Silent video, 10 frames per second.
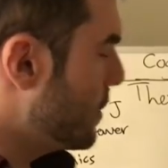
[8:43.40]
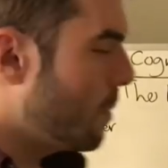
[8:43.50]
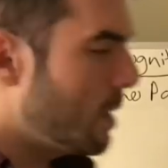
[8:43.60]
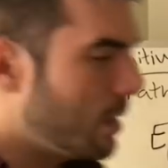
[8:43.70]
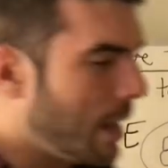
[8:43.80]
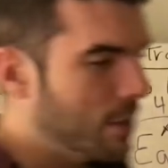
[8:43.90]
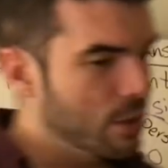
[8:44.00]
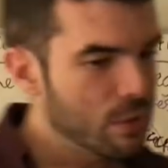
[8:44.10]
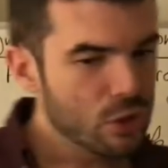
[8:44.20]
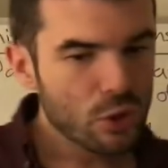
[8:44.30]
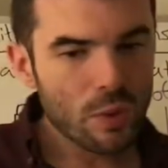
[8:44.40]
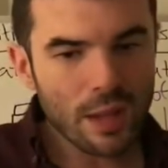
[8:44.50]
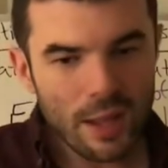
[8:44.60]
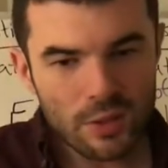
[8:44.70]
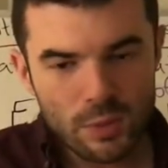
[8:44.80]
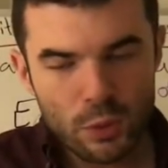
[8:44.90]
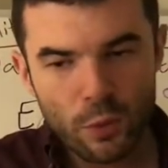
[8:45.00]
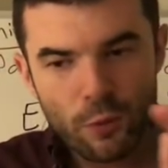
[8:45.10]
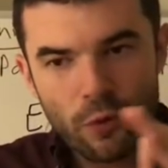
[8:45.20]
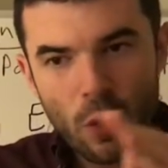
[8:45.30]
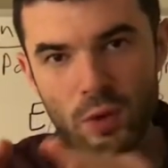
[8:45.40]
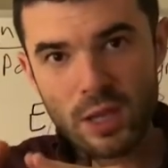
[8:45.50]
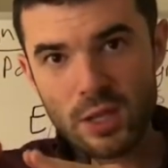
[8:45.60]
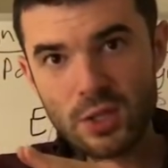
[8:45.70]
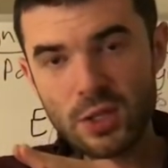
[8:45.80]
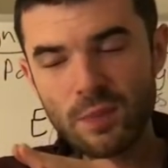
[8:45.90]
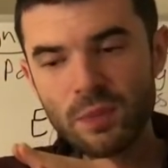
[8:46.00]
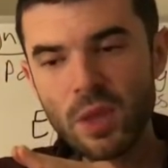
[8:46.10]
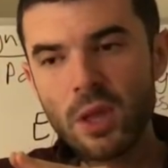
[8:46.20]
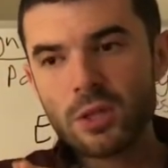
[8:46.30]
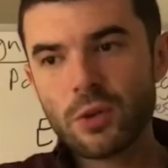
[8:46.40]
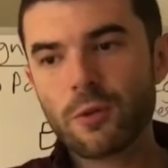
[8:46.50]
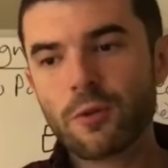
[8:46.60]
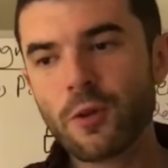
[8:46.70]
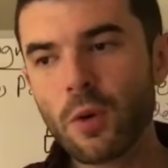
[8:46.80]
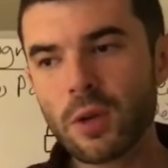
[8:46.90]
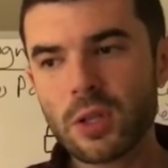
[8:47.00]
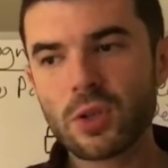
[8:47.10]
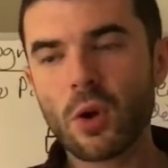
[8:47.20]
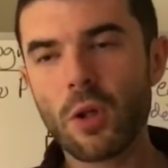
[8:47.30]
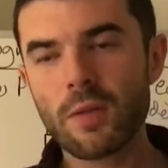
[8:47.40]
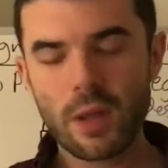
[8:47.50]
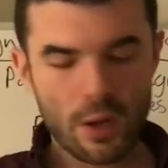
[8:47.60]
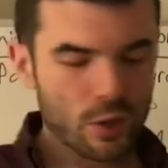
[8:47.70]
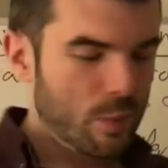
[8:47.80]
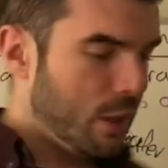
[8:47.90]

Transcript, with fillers: them what it allows them to do, it allows them to focus, to focus all their energy